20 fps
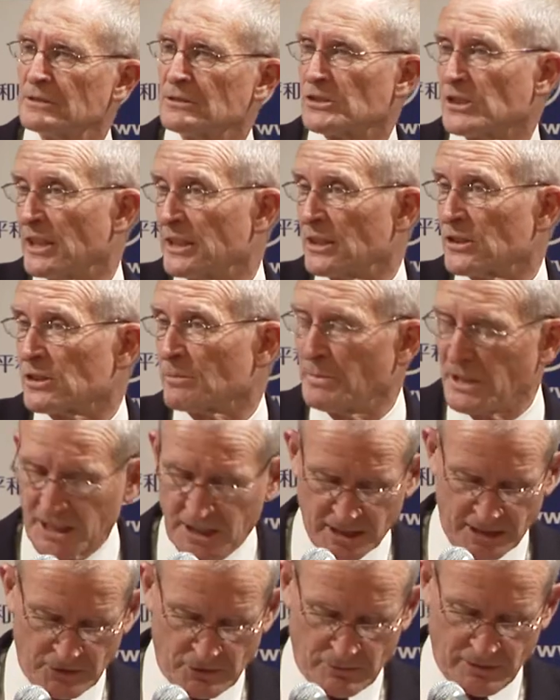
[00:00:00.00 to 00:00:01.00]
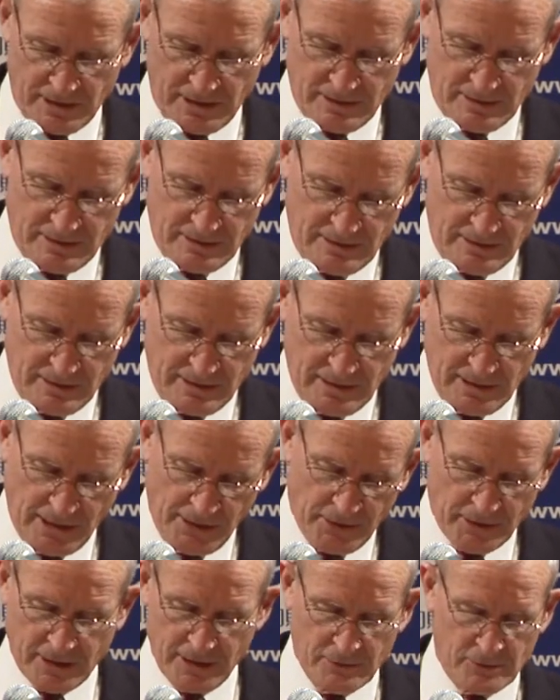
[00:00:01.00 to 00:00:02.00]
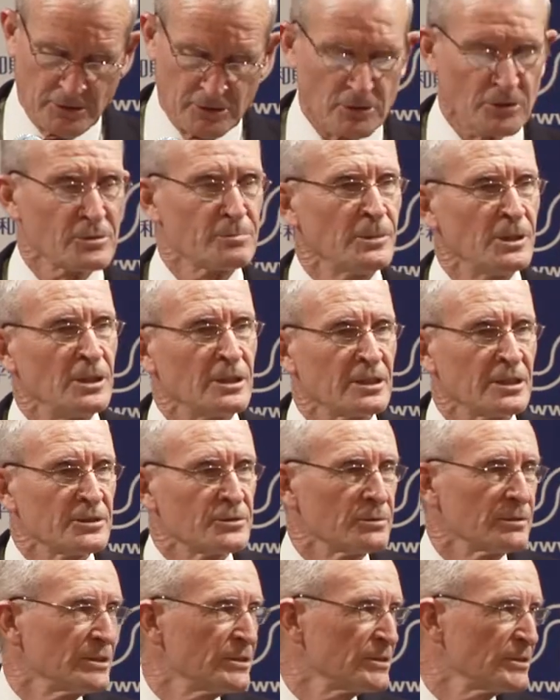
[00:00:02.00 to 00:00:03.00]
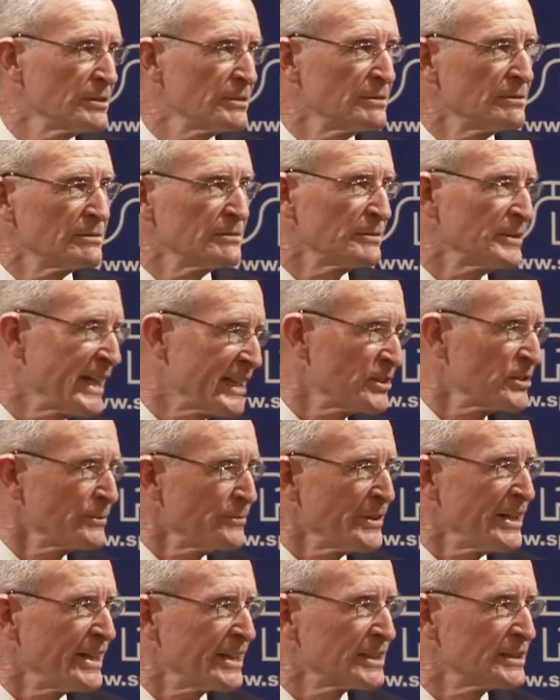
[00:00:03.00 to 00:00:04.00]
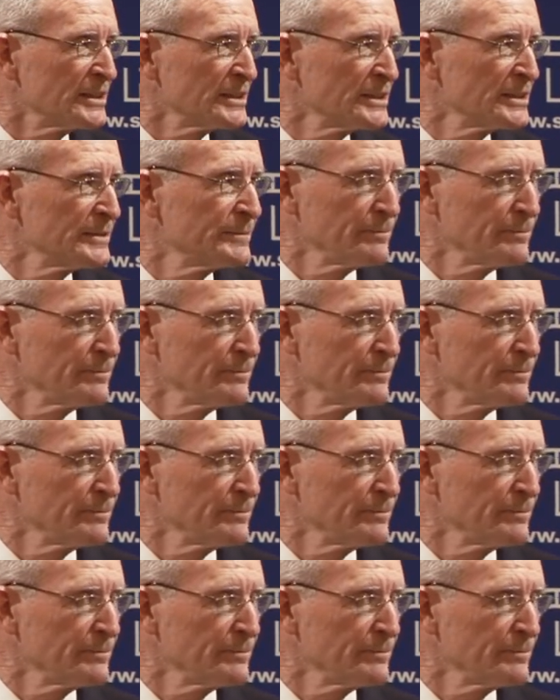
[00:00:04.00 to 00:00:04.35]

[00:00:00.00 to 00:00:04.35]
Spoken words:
China's a big country. Other countries are small countries. That's a fact.